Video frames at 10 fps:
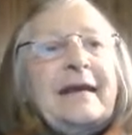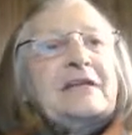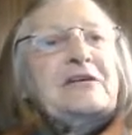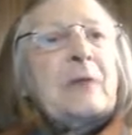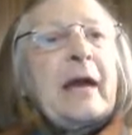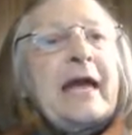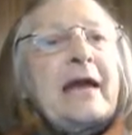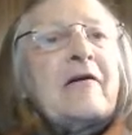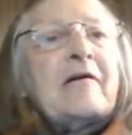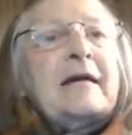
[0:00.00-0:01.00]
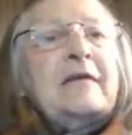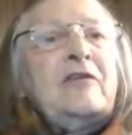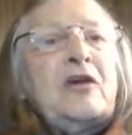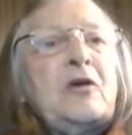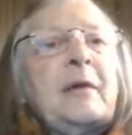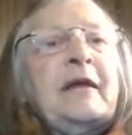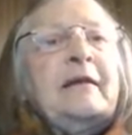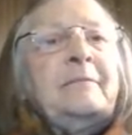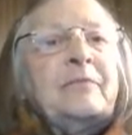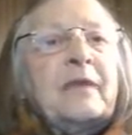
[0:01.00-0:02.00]
To err is
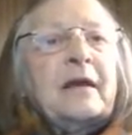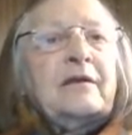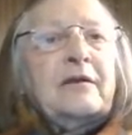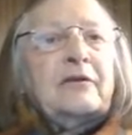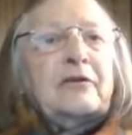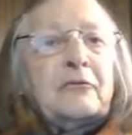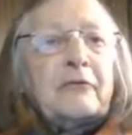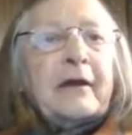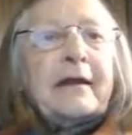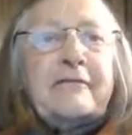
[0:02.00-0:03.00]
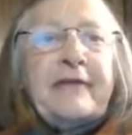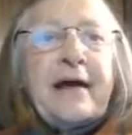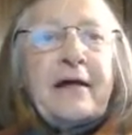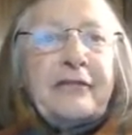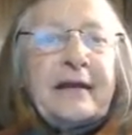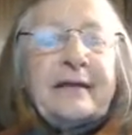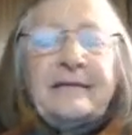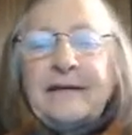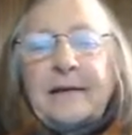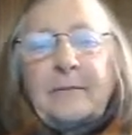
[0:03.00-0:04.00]
human. To really foul
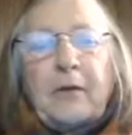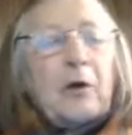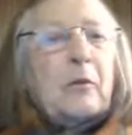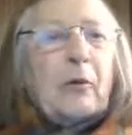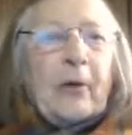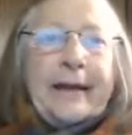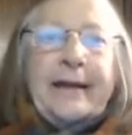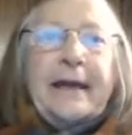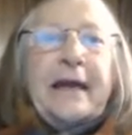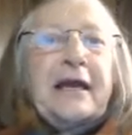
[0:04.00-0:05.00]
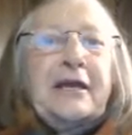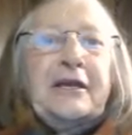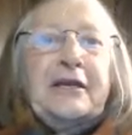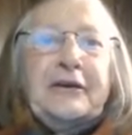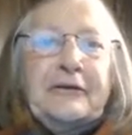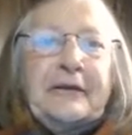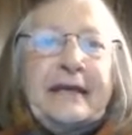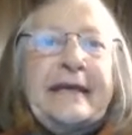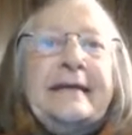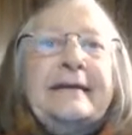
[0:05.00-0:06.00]
things up, oh boy, you
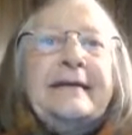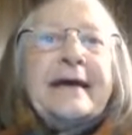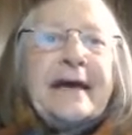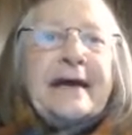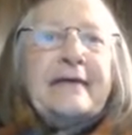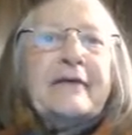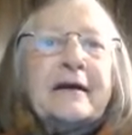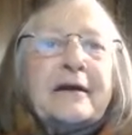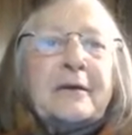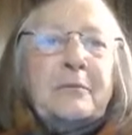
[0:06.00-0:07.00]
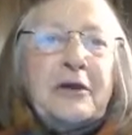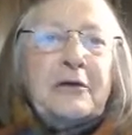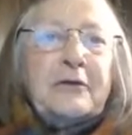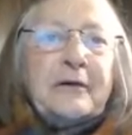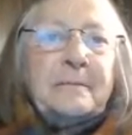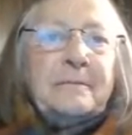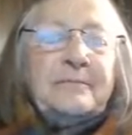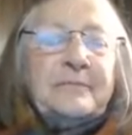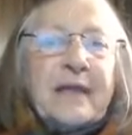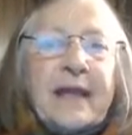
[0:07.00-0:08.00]
need to have a computer.
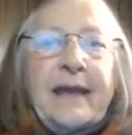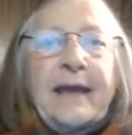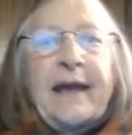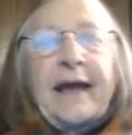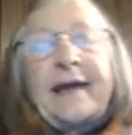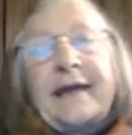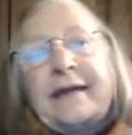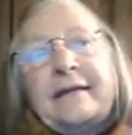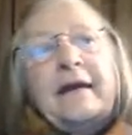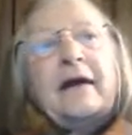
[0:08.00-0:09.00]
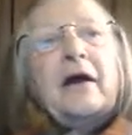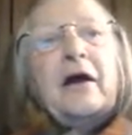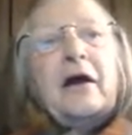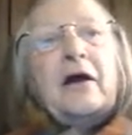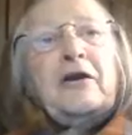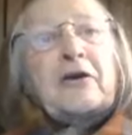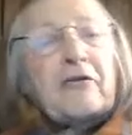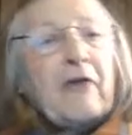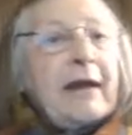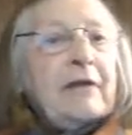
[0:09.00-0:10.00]
And your
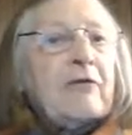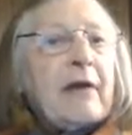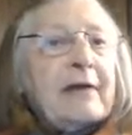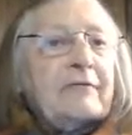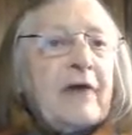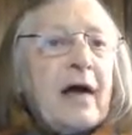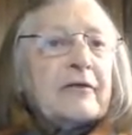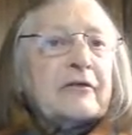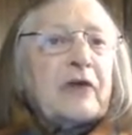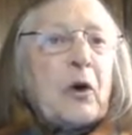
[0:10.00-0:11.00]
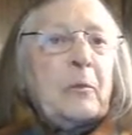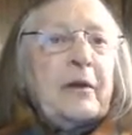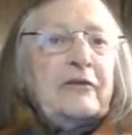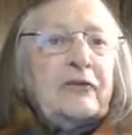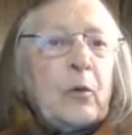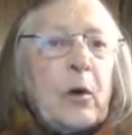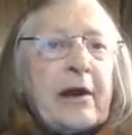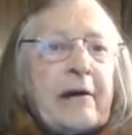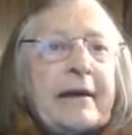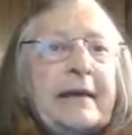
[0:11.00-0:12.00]
great-grandfather's
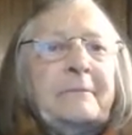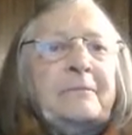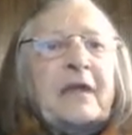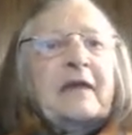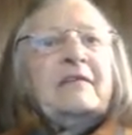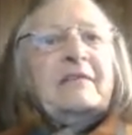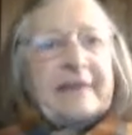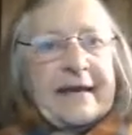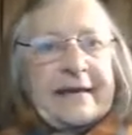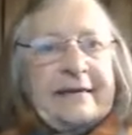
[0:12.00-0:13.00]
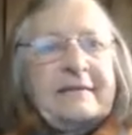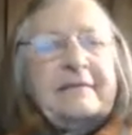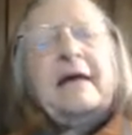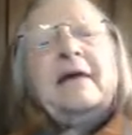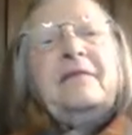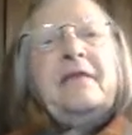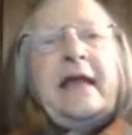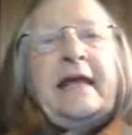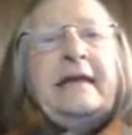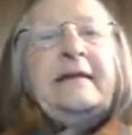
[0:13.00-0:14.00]
obituary states
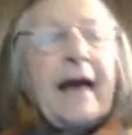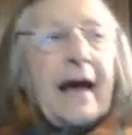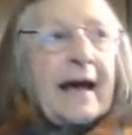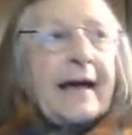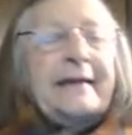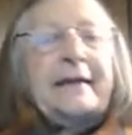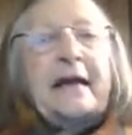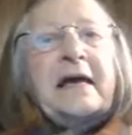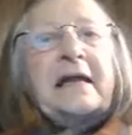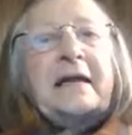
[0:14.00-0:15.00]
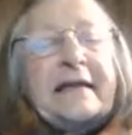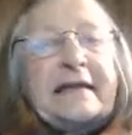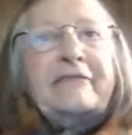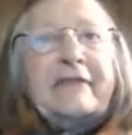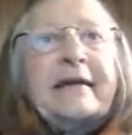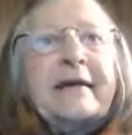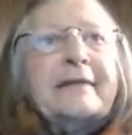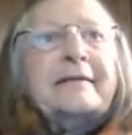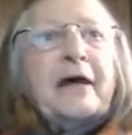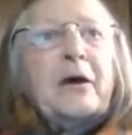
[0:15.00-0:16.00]
that he died leaving
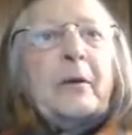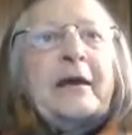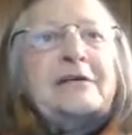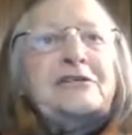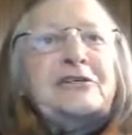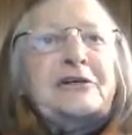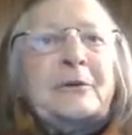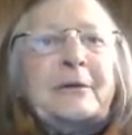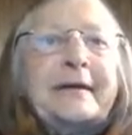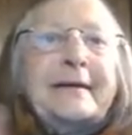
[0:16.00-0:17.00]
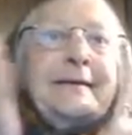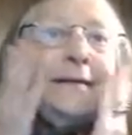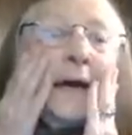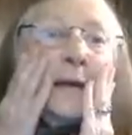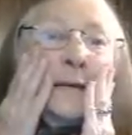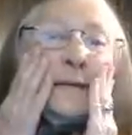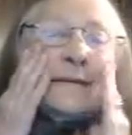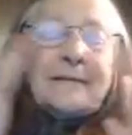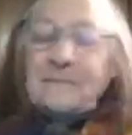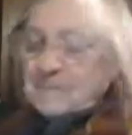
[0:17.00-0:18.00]
no issue.
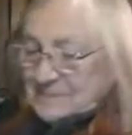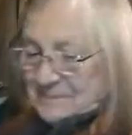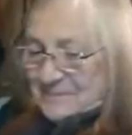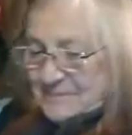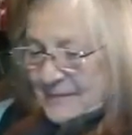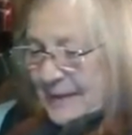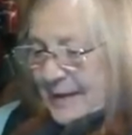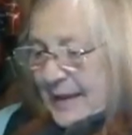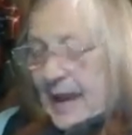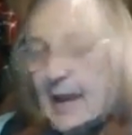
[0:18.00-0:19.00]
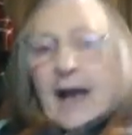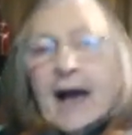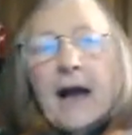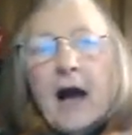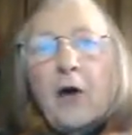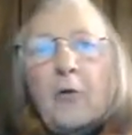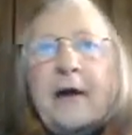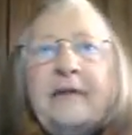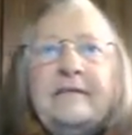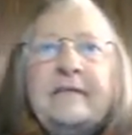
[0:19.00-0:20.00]
Yikes. I
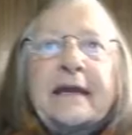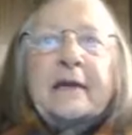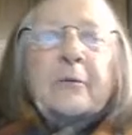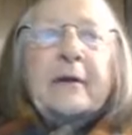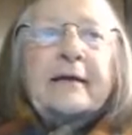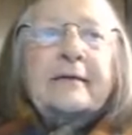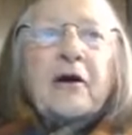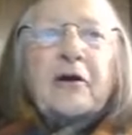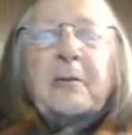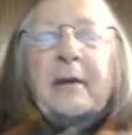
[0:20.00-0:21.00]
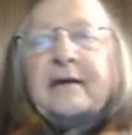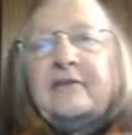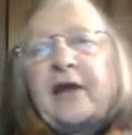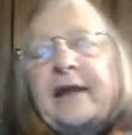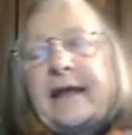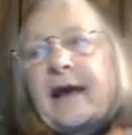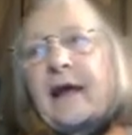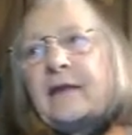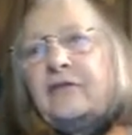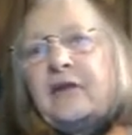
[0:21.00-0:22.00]
always think when I talk about
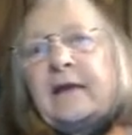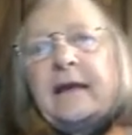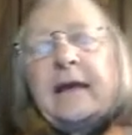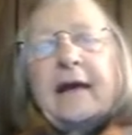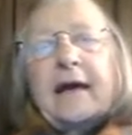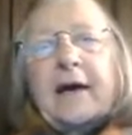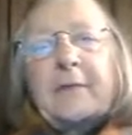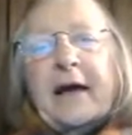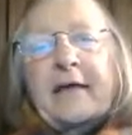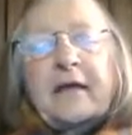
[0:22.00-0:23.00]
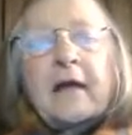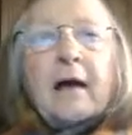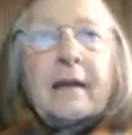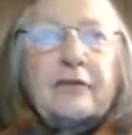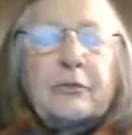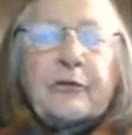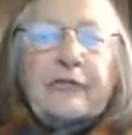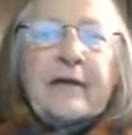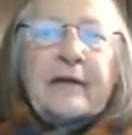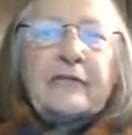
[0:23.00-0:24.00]
genealogy about the college
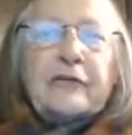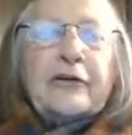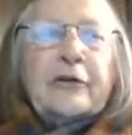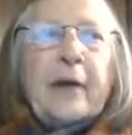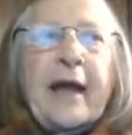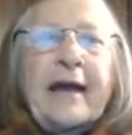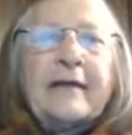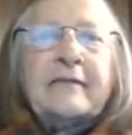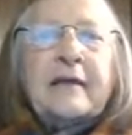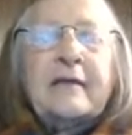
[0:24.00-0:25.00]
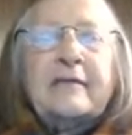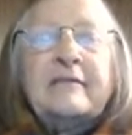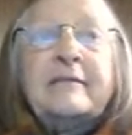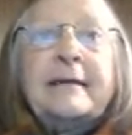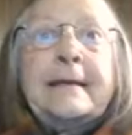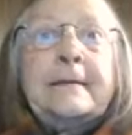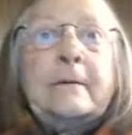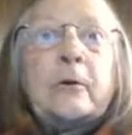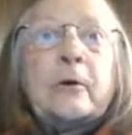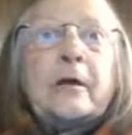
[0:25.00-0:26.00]
professor who asked his
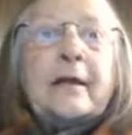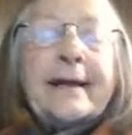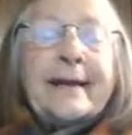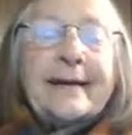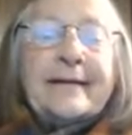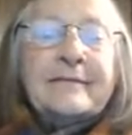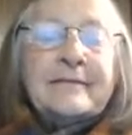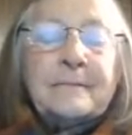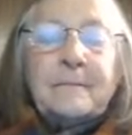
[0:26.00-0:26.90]
senior class